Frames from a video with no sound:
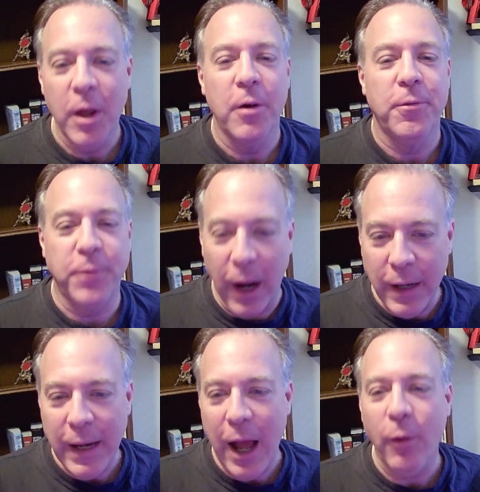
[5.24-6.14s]

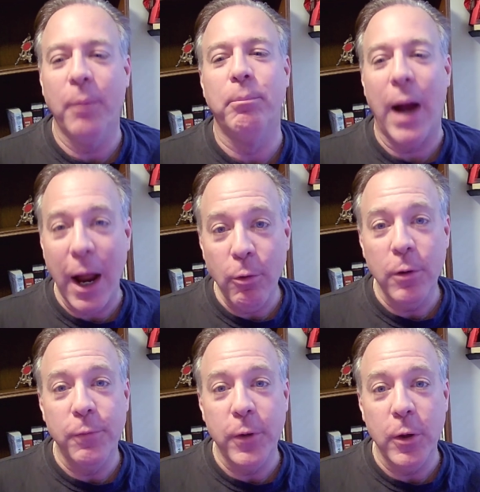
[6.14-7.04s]
Find out in my
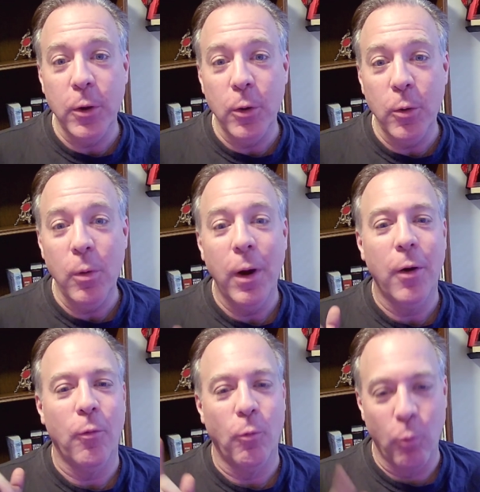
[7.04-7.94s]
review
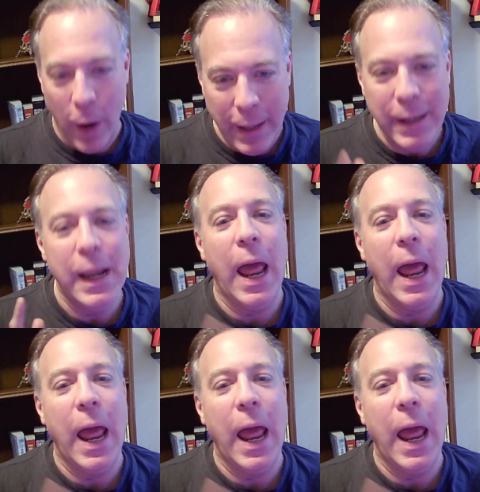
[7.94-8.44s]
right now.